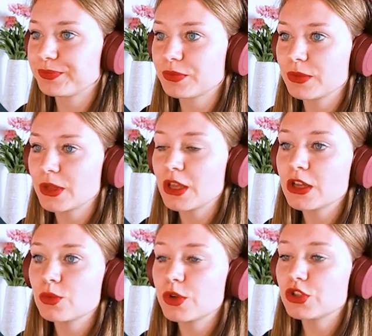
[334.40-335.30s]

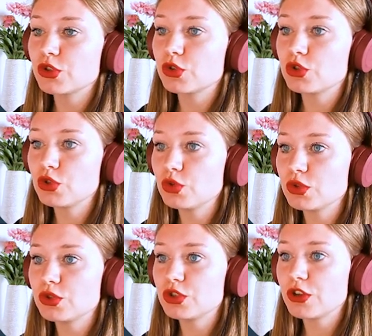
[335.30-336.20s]
And we should choose
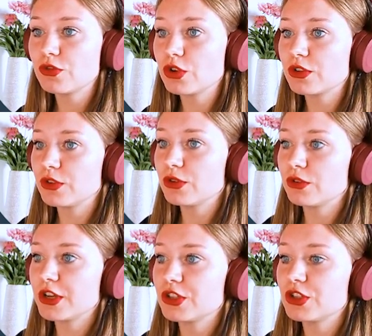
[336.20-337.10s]
G A four
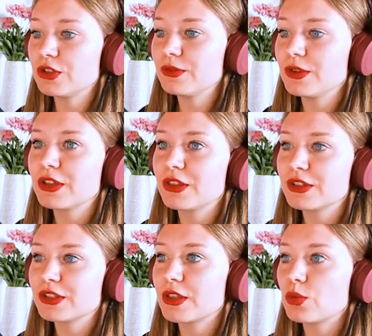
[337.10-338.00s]
configuration. This
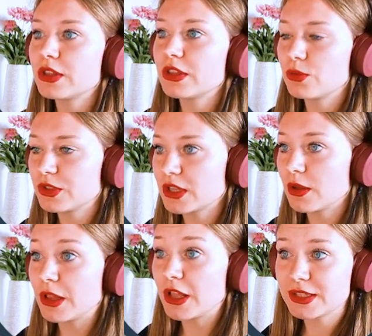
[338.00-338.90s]
is the one we set up
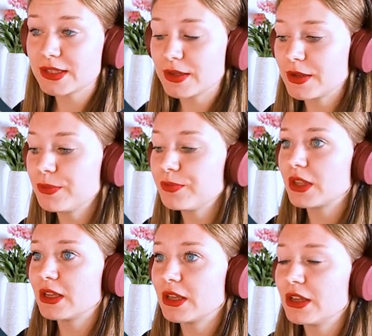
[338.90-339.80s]
last time.
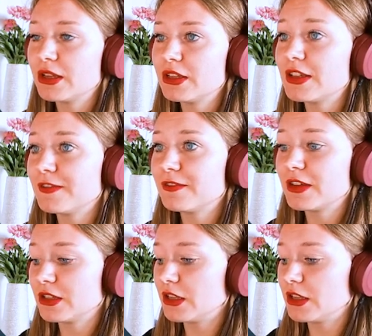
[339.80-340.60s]
And event